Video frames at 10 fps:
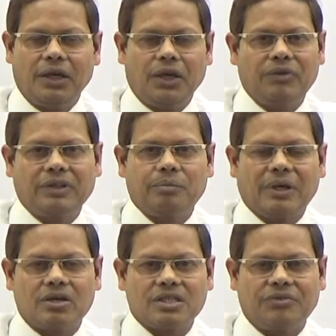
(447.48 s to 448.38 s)

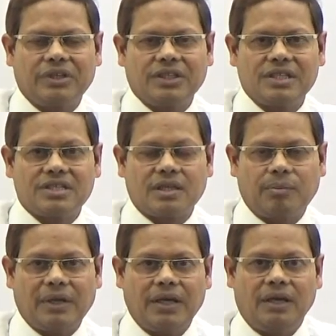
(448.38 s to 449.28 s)
because everything is
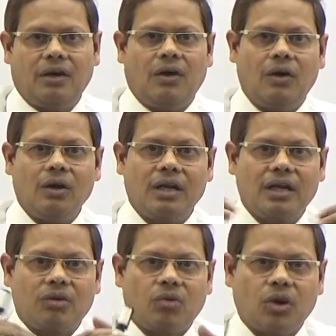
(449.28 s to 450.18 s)
supply, all
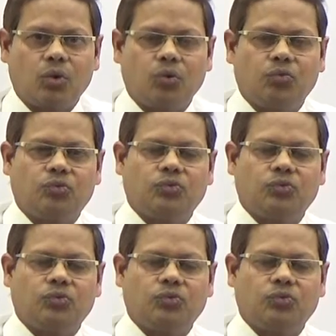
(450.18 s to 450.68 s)
under one roof.